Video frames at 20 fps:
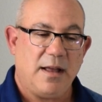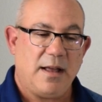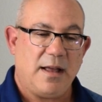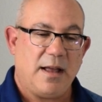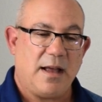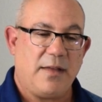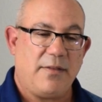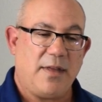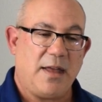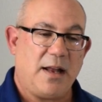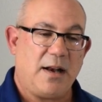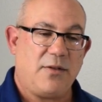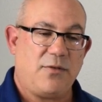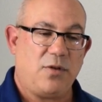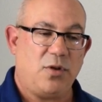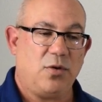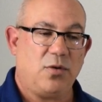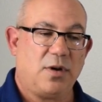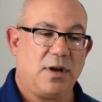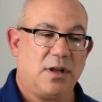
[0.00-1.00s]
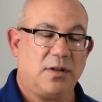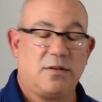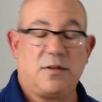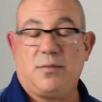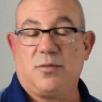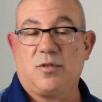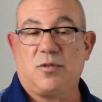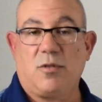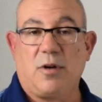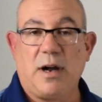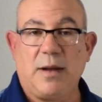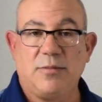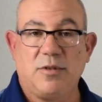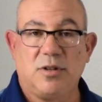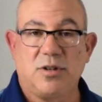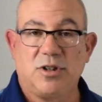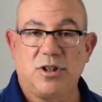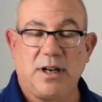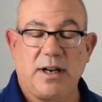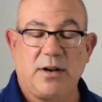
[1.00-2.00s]
And then if you can subscribe to
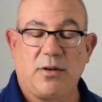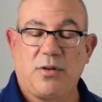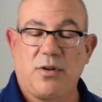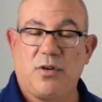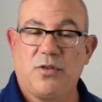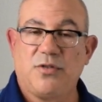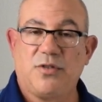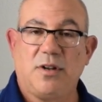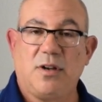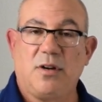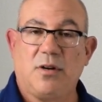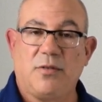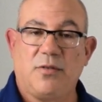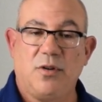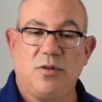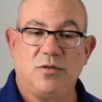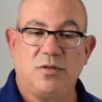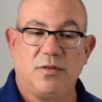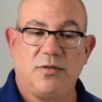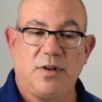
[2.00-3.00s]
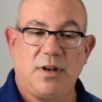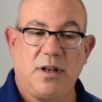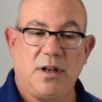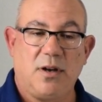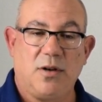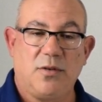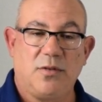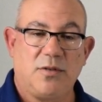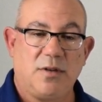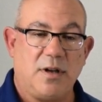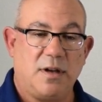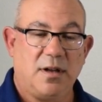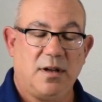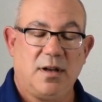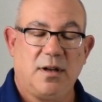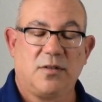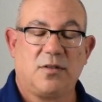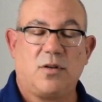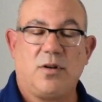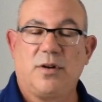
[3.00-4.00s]
the channel, you'll see our future videos
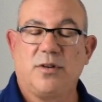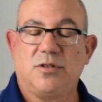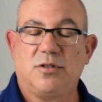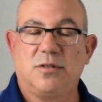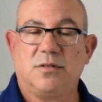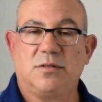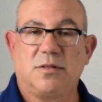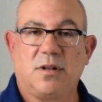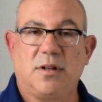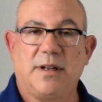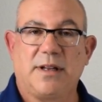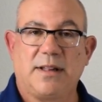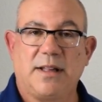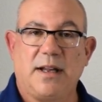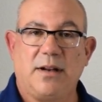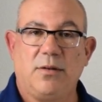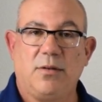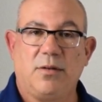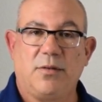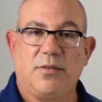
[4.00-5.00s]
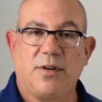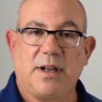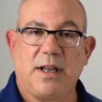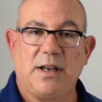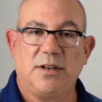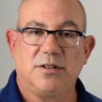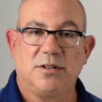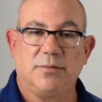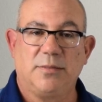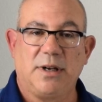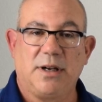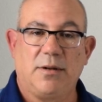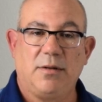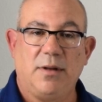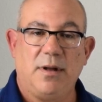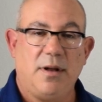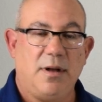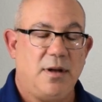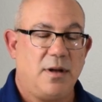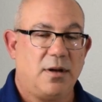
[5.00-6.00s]
as long as you click that notification bell.
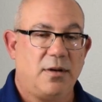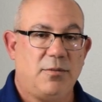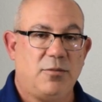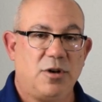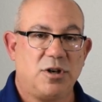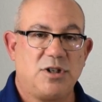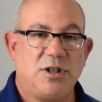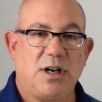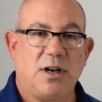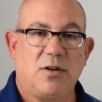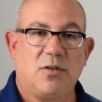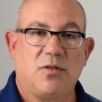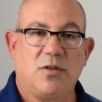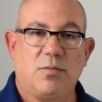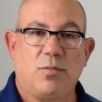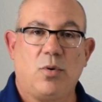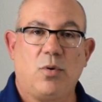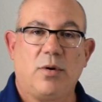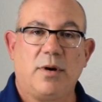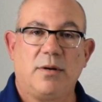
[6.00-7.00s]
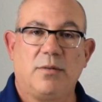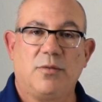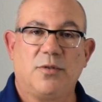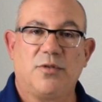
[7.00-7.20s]
Appreciate your support.